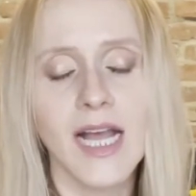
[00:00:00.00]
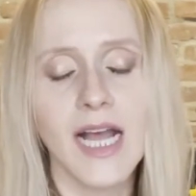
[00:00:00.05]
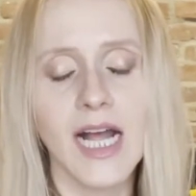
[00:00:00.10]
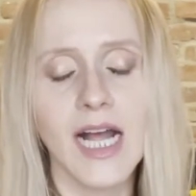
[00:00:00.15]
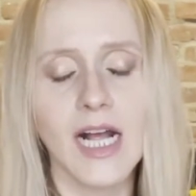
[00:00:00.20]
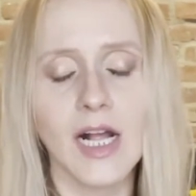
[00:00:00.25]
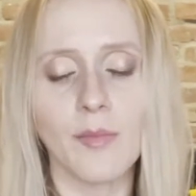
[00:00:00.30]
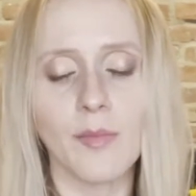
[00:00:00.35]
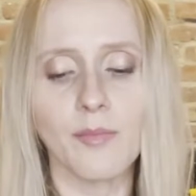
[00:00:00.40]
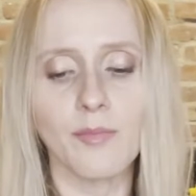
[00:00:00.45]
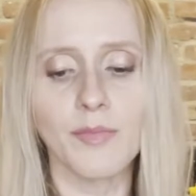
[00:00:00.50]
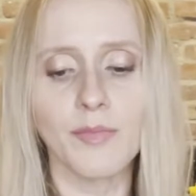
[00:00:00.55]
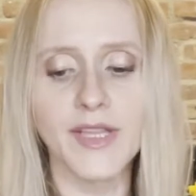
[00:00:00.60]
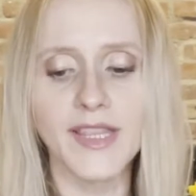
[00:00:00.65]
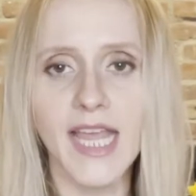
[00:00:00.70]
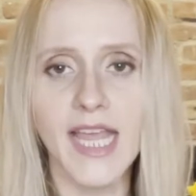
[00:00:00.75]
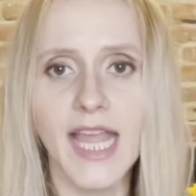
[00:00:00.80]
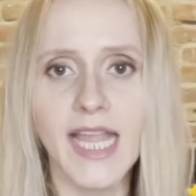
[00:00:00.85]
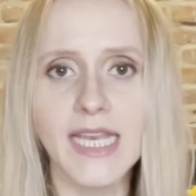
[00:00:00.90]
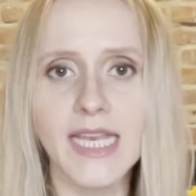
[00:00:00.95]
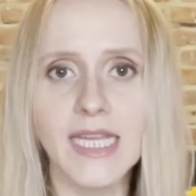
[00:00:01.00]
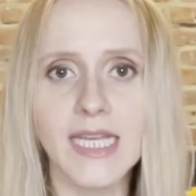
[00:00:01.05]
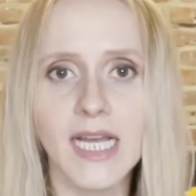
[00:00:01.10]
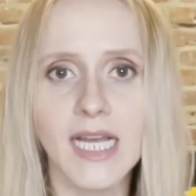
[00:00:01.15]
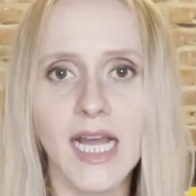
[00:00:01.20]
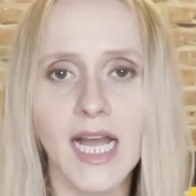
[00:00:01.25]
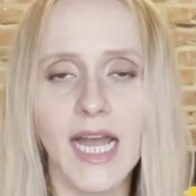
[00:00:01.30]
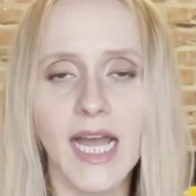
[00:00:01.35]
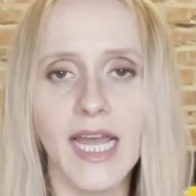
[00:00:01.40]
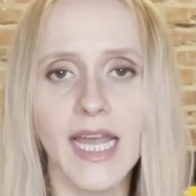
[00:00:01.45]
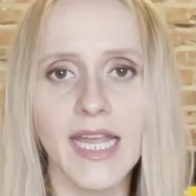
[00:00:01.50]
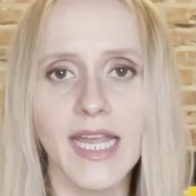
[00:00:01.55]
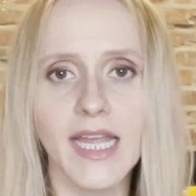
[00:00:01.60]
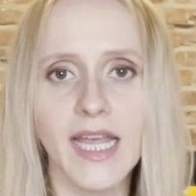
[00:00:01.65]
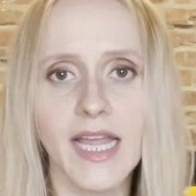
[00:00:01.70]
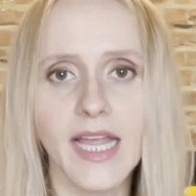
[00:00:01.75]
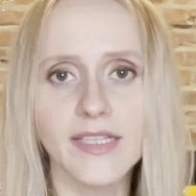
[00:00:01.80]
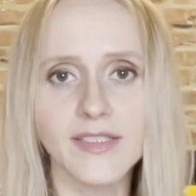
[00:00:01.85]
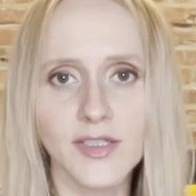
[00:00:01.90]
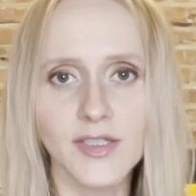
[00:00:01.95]
But then
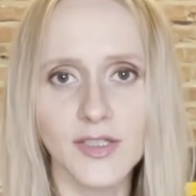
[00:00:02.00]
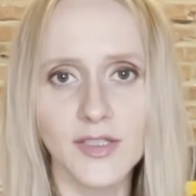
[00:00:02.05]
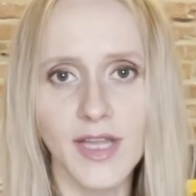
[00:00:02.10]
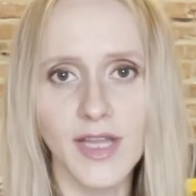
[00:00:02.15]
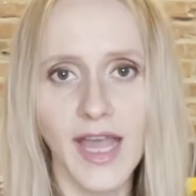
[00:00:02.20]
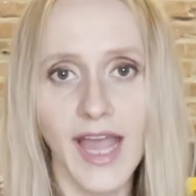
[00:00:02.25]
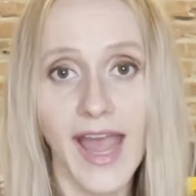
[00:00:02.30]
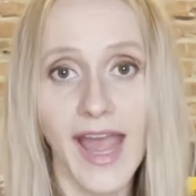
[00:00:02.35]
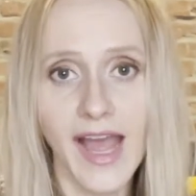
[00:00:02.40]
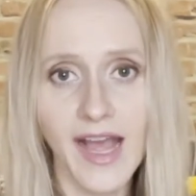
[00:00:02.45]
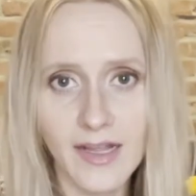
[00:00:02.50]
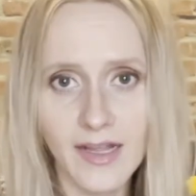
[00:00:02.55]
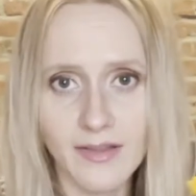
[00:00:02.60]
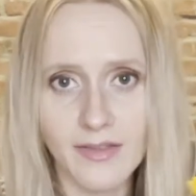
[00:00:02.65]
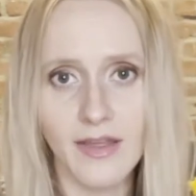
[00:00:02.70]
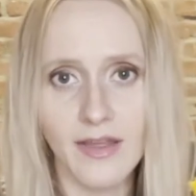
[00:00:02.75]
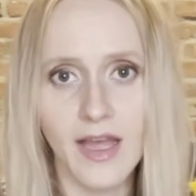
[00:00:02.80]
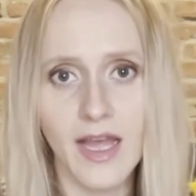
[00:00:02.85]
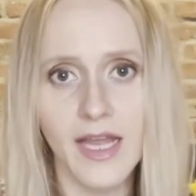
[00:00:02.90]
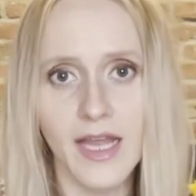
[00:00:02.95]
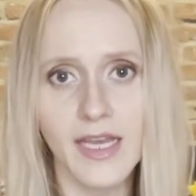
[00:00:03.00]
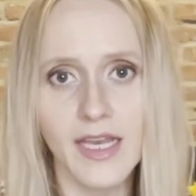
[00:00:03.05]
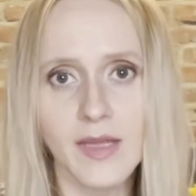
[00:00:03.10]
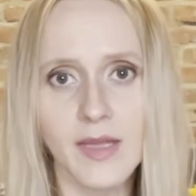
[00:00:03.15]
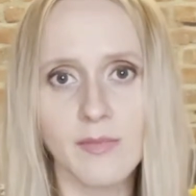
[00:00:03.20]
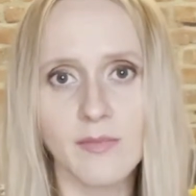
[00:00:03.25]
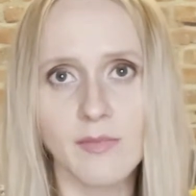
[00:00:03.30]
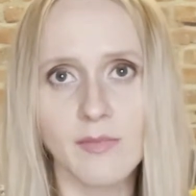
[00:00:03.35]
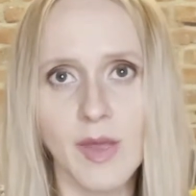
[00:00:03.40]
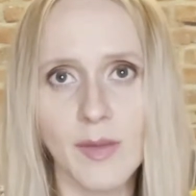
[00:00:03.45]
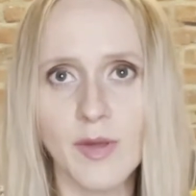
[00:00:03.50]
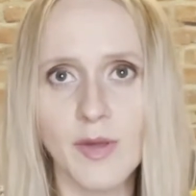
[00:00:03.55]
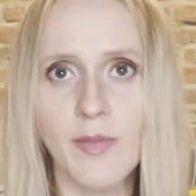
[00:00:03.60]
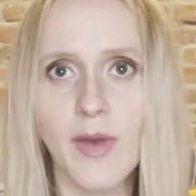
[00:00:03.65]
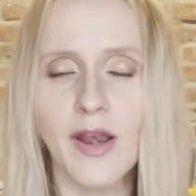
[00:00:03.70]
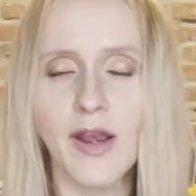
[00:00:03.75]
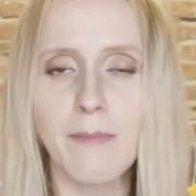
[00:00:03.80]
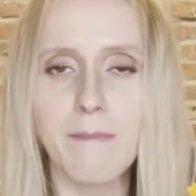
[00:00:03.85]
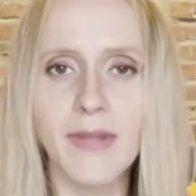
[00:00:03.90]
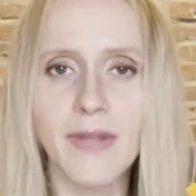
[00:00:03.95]
I entered a hackathon maybe
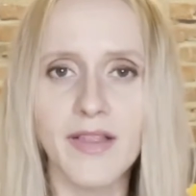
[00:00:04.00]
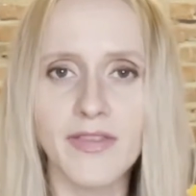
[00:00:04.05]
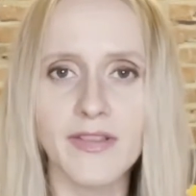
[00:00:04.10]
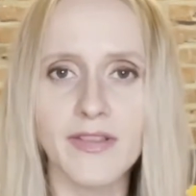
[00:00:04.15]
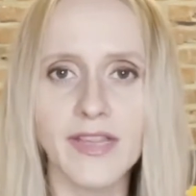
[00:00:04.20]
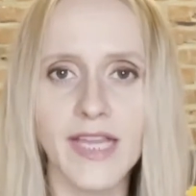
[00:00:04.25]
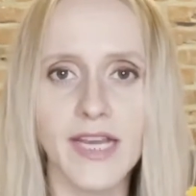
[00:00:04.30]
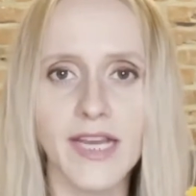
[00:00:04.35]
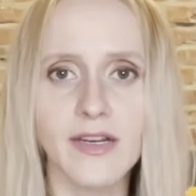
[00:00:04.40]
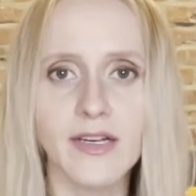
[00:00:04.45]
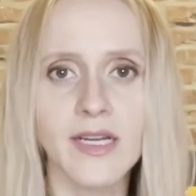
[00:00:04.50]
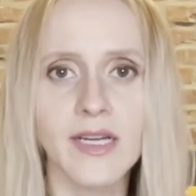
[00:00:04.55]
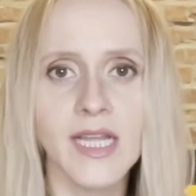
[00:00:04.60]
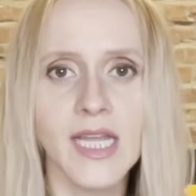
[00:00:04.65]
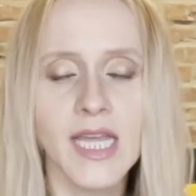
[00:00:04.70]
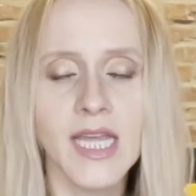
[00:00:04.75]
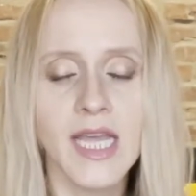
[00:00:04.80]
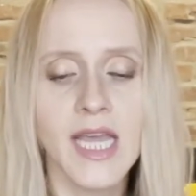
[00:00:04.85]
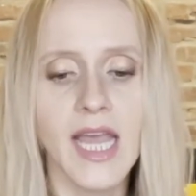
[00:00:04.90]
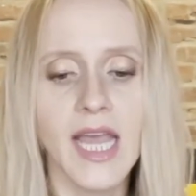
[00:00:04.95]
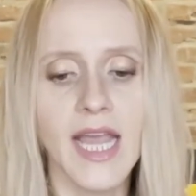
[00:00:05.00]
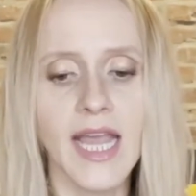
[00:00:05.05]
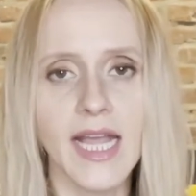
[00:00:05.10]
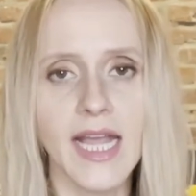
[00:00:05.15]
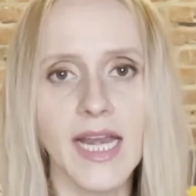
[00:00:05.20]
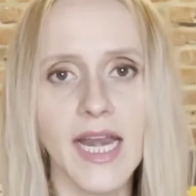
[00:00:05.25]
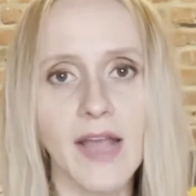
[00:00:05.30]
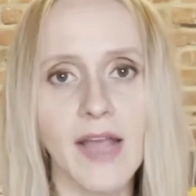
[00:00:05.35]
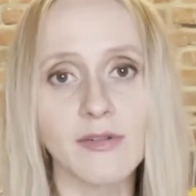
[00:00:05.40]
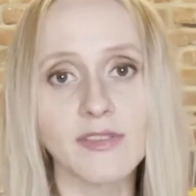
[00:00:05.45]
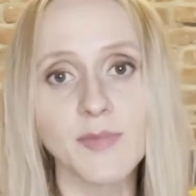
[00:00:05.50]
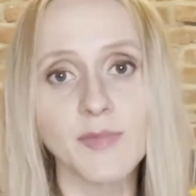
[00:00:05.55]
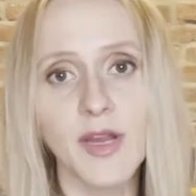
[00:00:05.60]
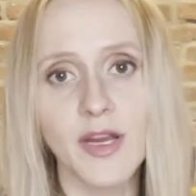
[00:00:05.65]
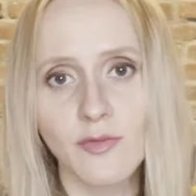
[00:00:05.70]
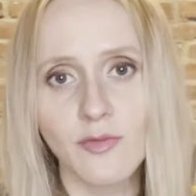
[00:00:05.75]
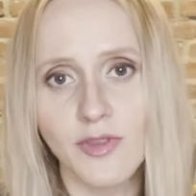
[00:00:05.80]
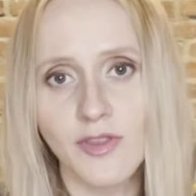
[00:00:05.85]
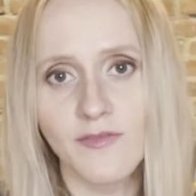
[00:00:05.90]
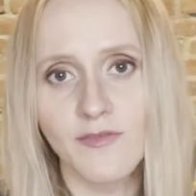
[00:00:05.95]
about a month later, and I was
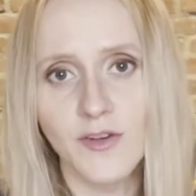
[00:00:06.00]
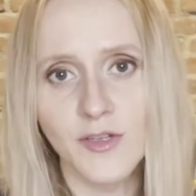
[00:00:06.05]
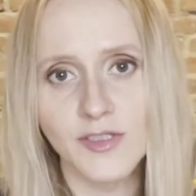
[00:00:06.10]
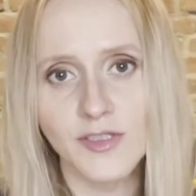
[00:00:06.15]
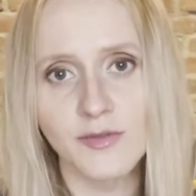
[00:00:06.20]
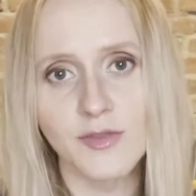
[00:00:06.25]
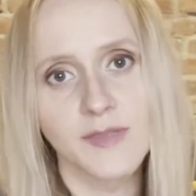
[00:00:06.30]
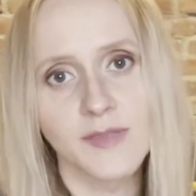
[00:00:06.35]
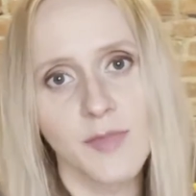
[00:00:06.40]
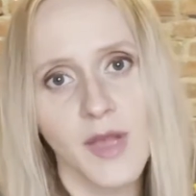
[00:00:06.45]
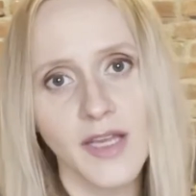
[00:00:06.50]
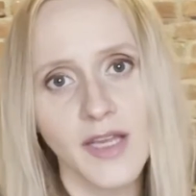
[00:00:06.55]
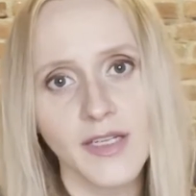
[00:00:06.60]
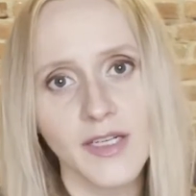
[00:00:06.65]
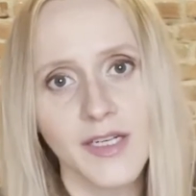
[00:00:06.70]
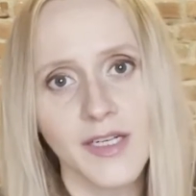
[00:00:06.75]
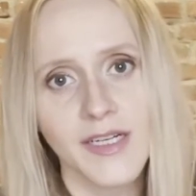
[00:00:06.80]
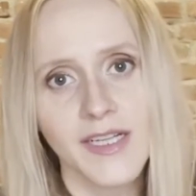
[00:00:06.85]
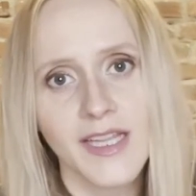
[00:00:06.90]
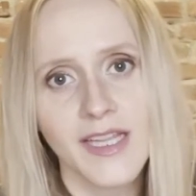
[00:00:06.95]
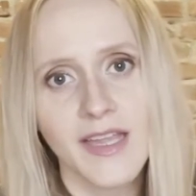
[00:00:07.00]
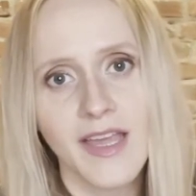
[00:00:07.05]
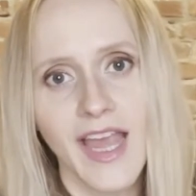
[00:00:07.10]
paired with a first responder.